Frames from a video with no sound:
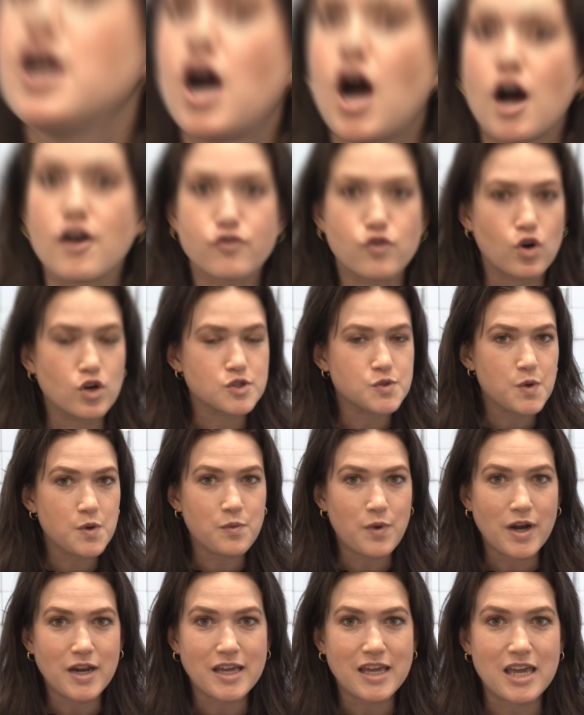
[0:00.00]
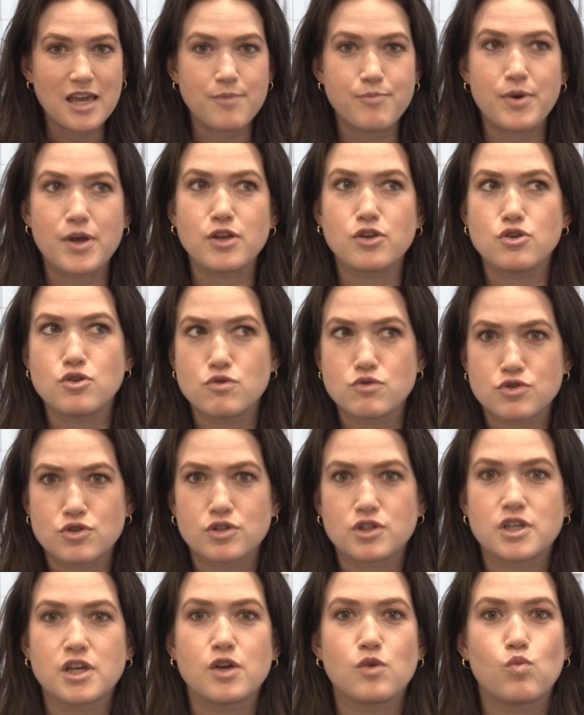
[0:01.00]
Of course, we want to keep it
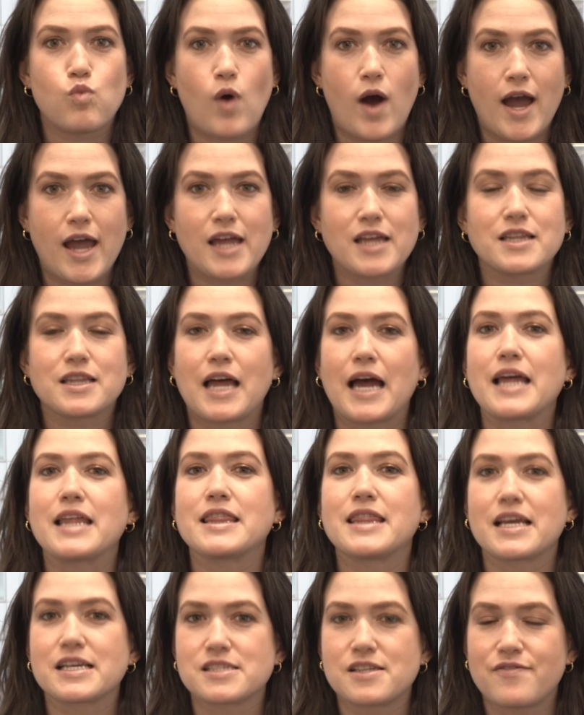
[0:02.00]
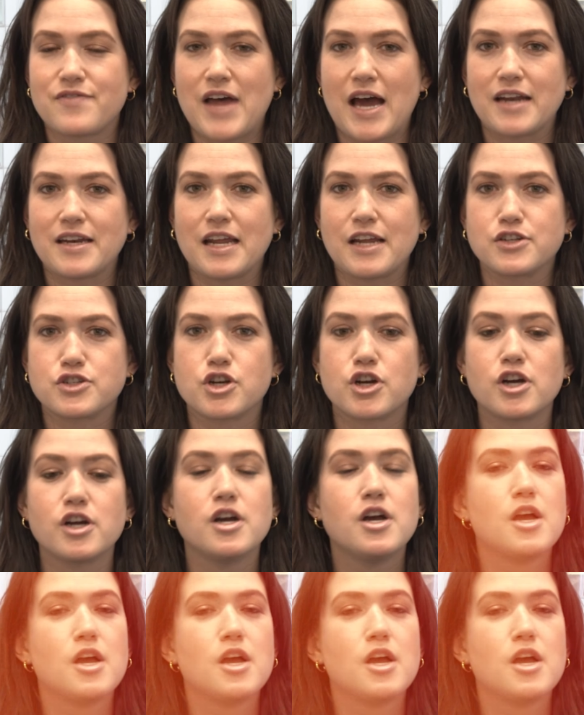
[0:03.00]
usually white, light, things of that nature,